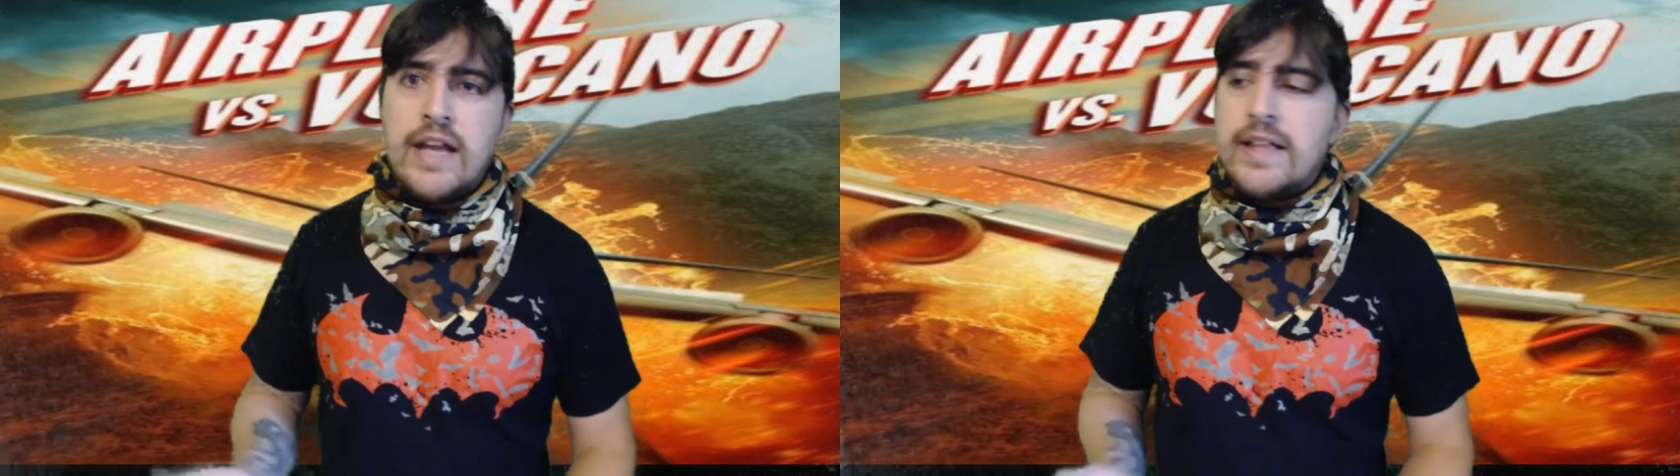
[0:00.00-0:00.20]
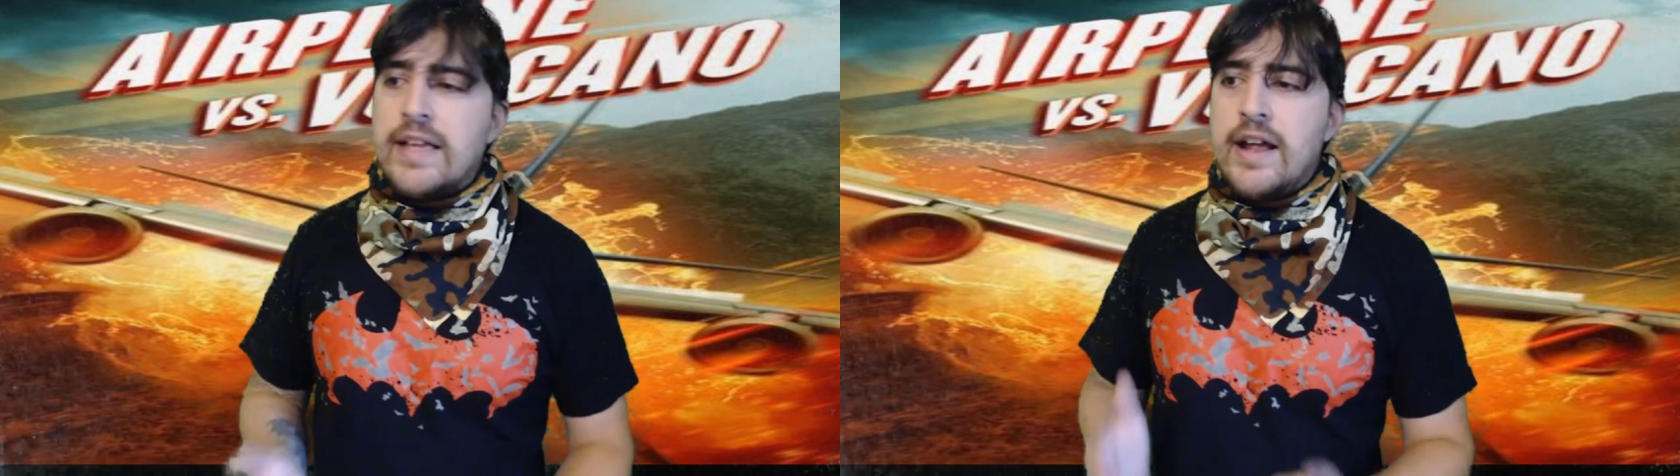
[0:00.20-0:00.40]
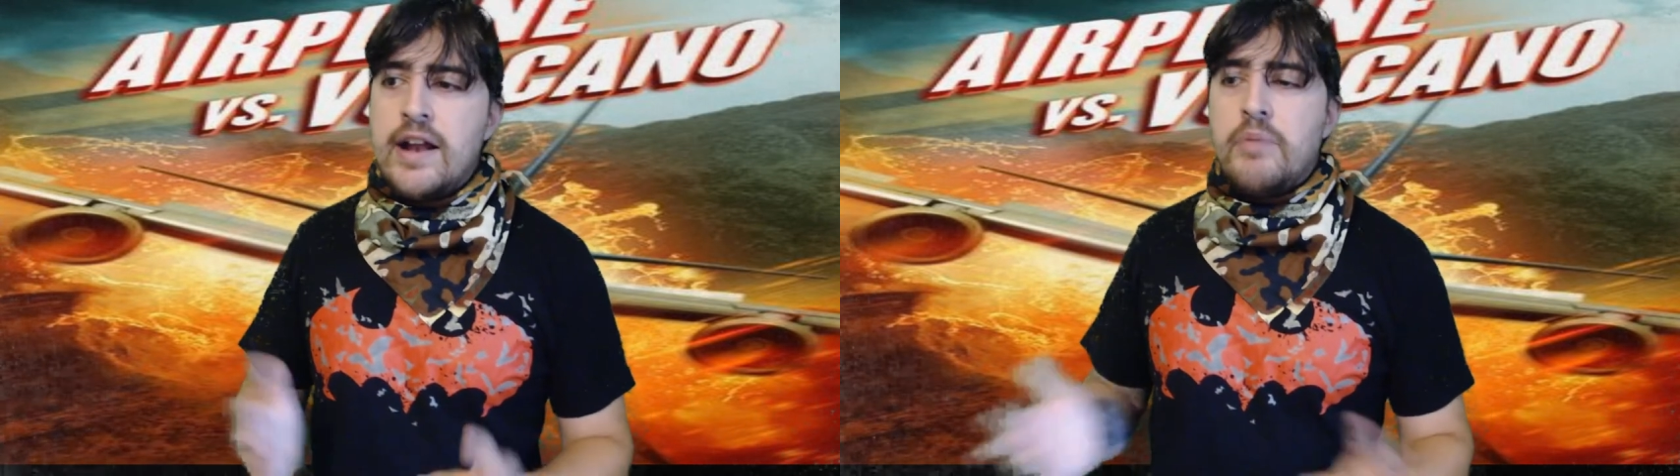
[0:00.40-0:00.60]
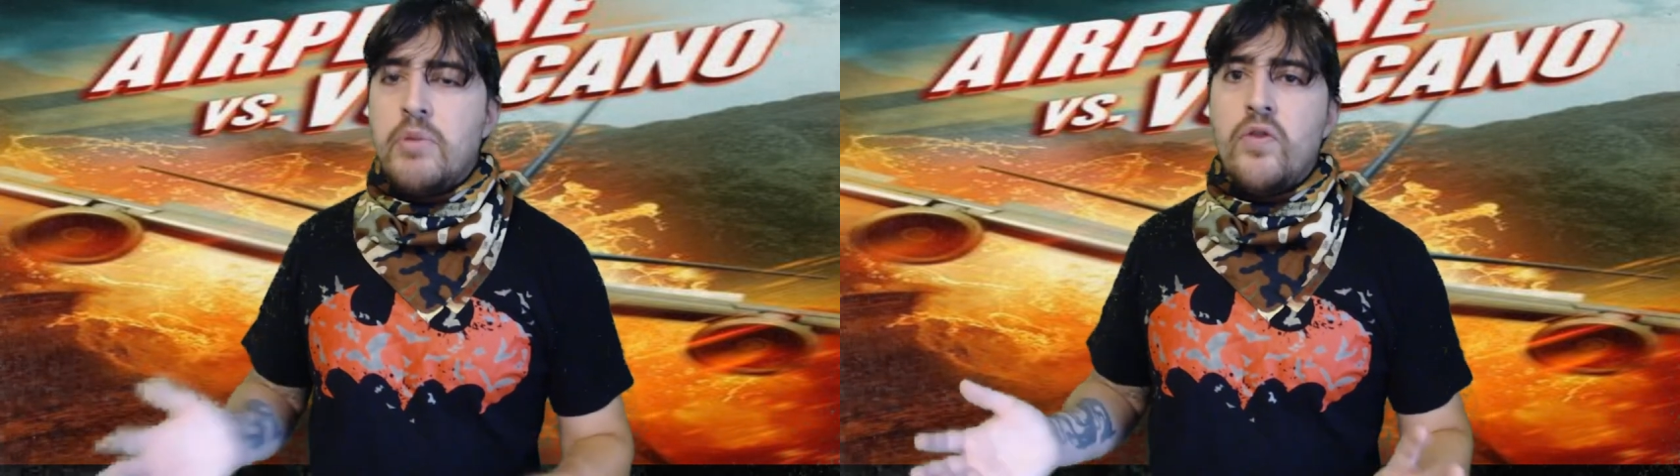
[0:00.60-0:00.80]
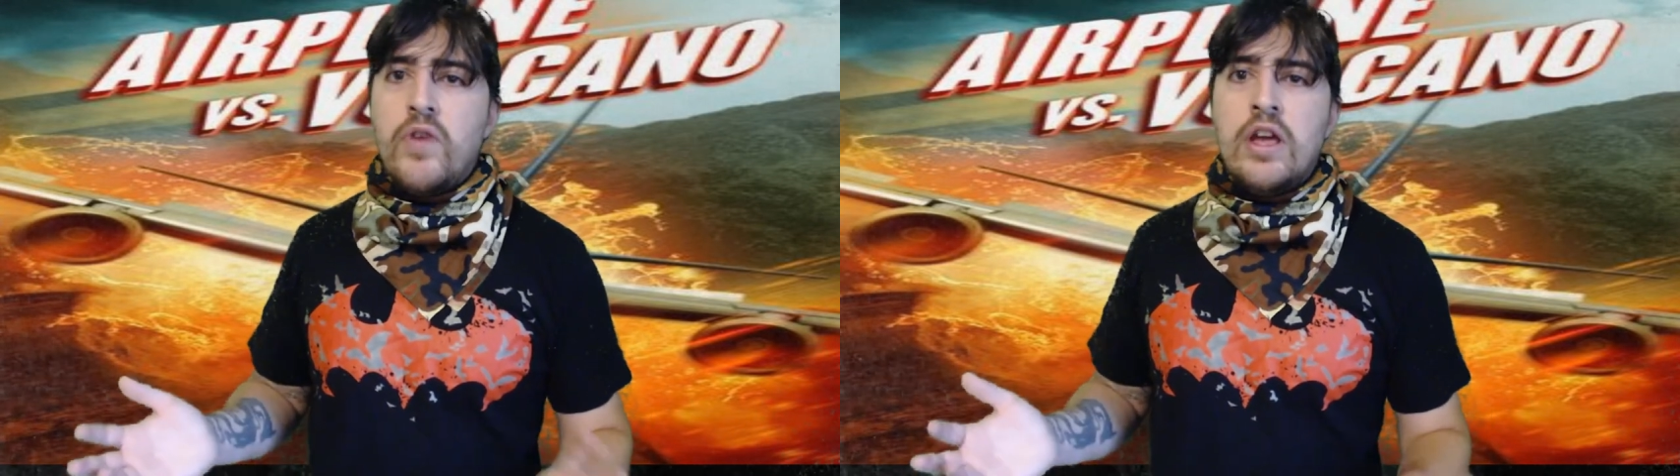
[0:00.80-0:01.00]
And at the end
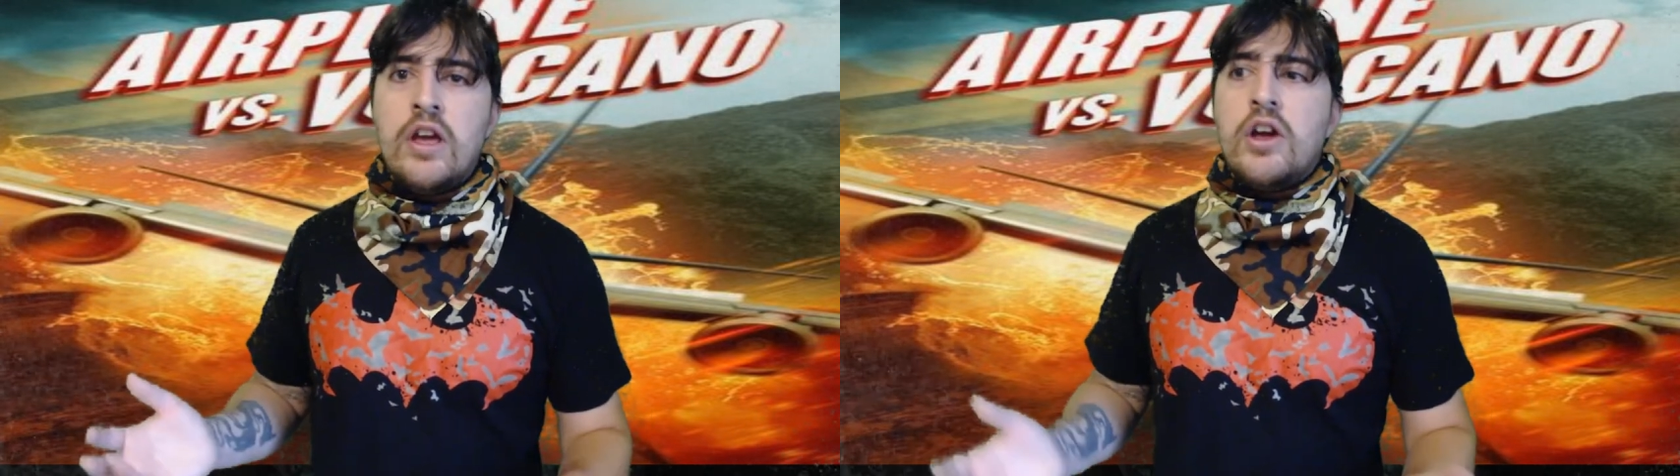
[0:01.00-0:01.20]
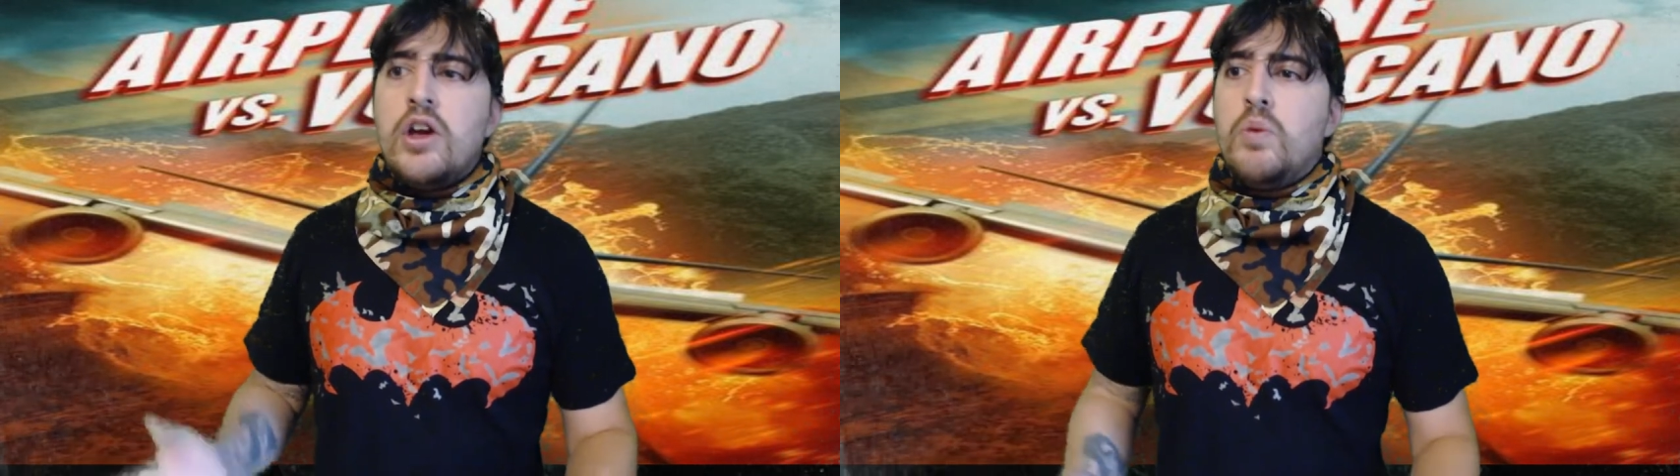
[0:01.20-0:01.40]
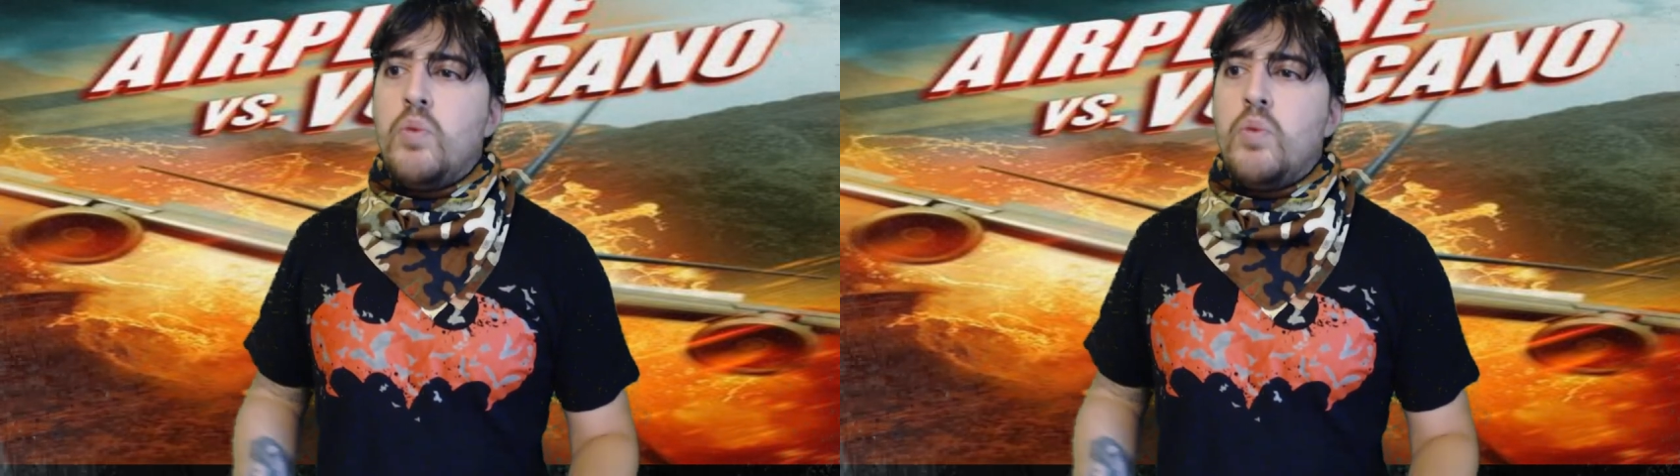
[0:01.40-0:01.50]
of the movie,